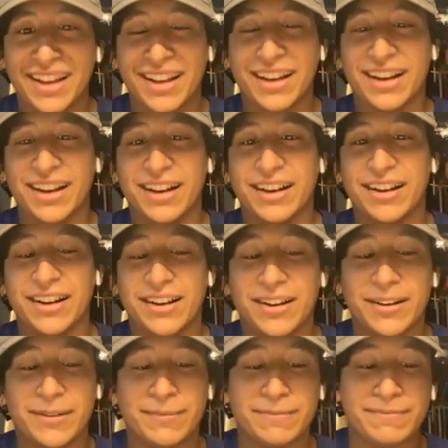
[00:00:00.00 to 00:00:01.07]

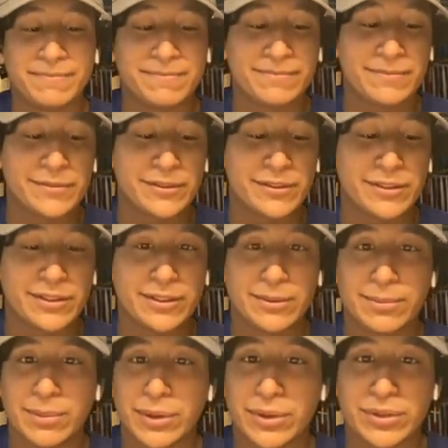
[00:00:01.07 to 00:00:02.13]

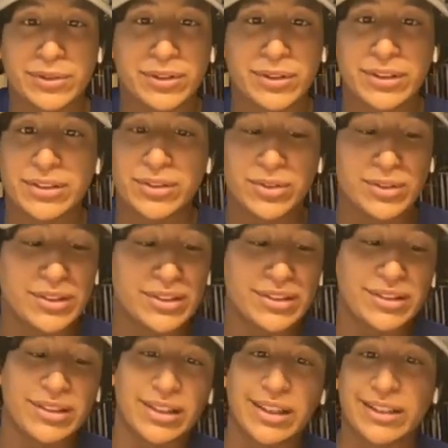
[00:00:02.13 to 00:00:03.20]
Personal
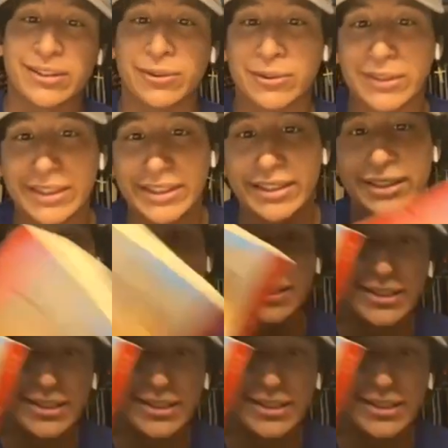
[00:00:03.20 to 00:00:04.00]
interests, I like to read.